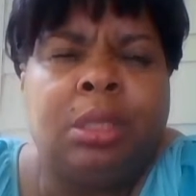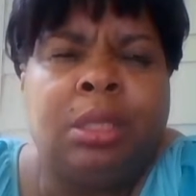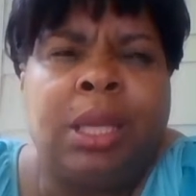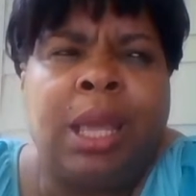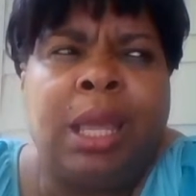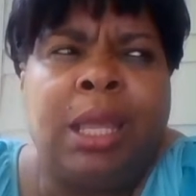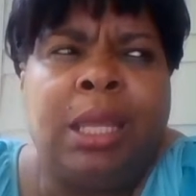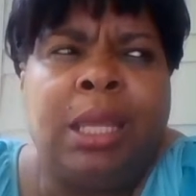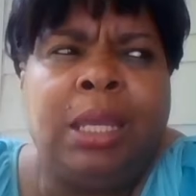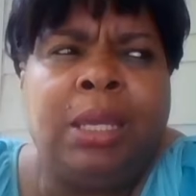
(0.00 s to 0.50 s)

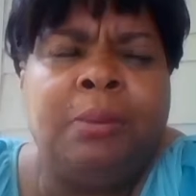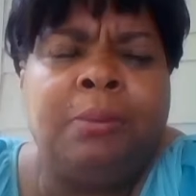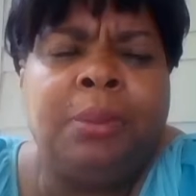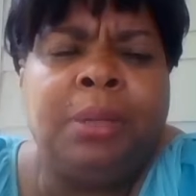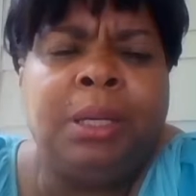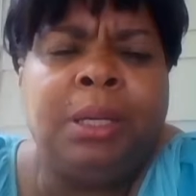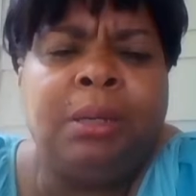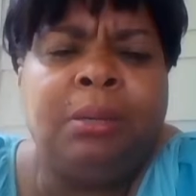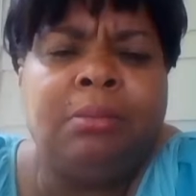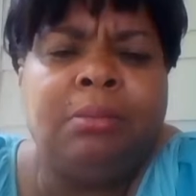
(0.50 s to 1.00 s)

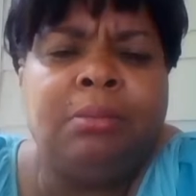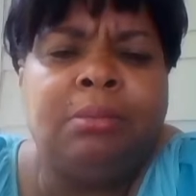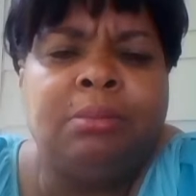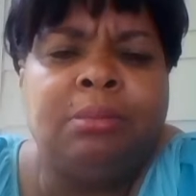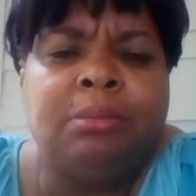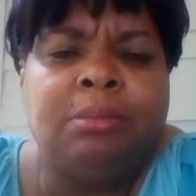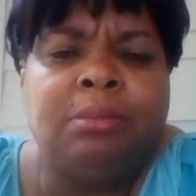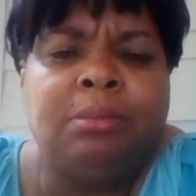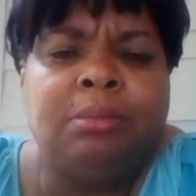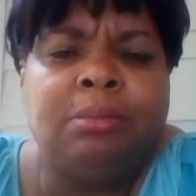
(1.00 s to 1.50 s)
K-E-M-P.
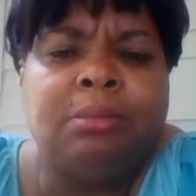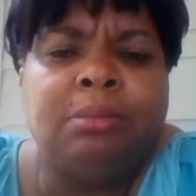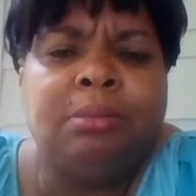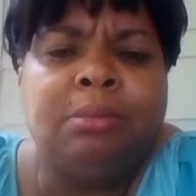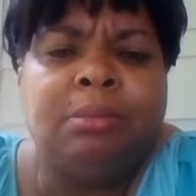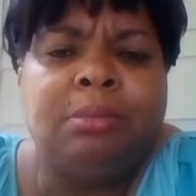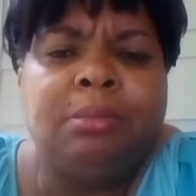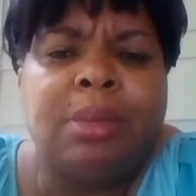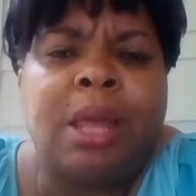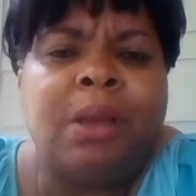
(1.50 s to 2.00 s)

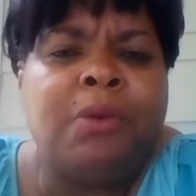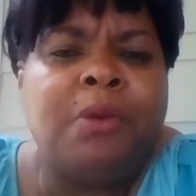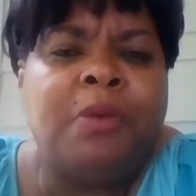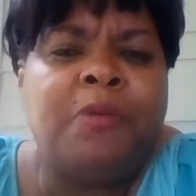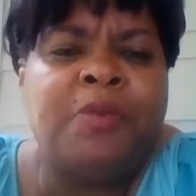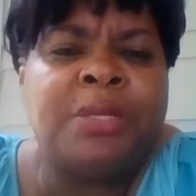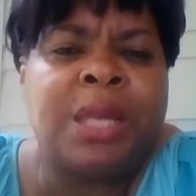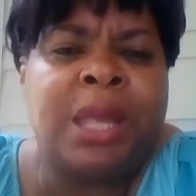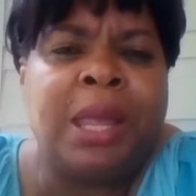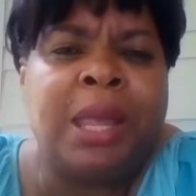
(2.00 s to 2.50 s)
I don't know
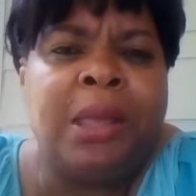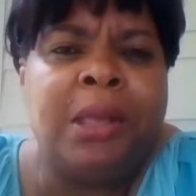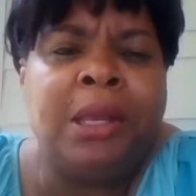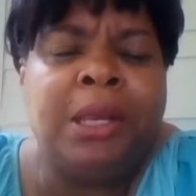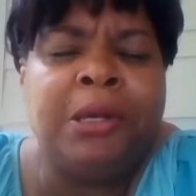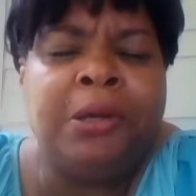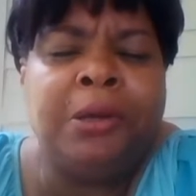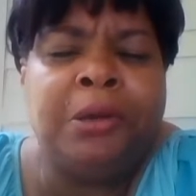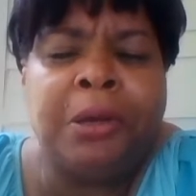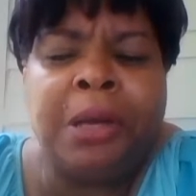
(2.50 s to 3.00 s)
if it's an L
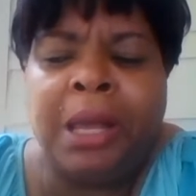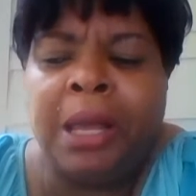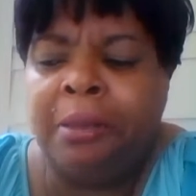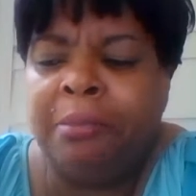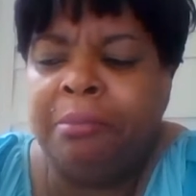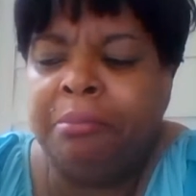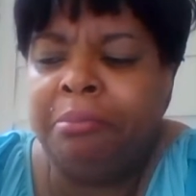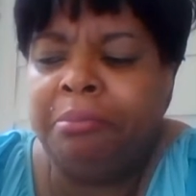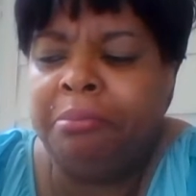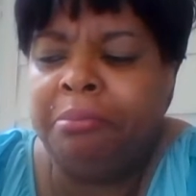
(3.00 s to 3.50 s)
in it or not.